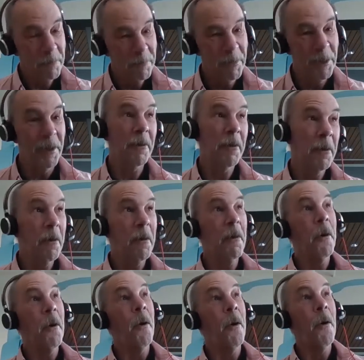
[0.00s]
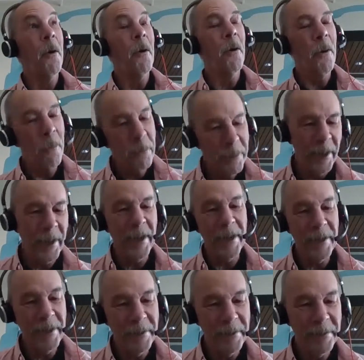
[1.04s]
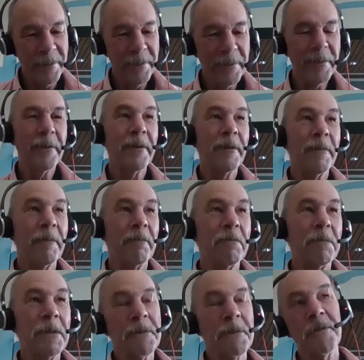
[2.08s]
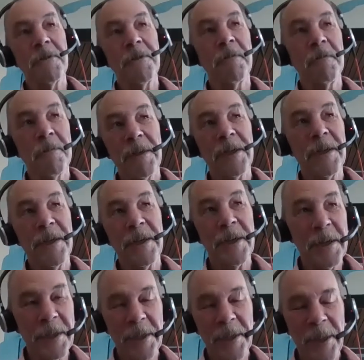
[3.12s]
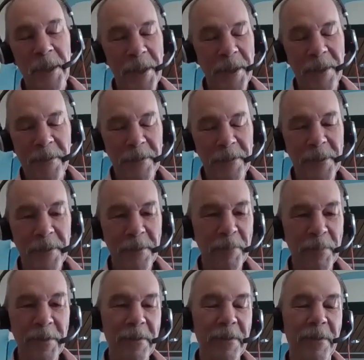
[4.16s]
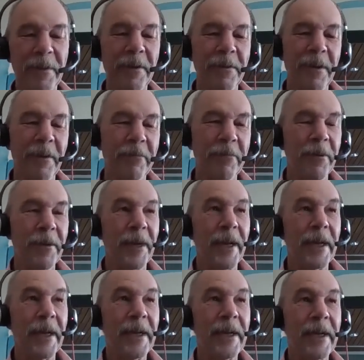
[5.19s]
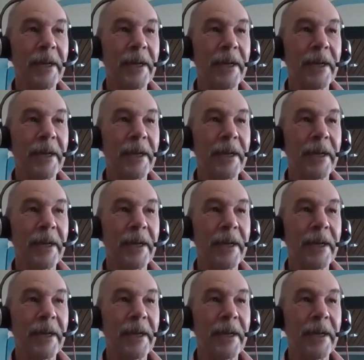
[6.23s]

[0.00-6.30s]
Well, okay, but couldn't we think a little bit differently?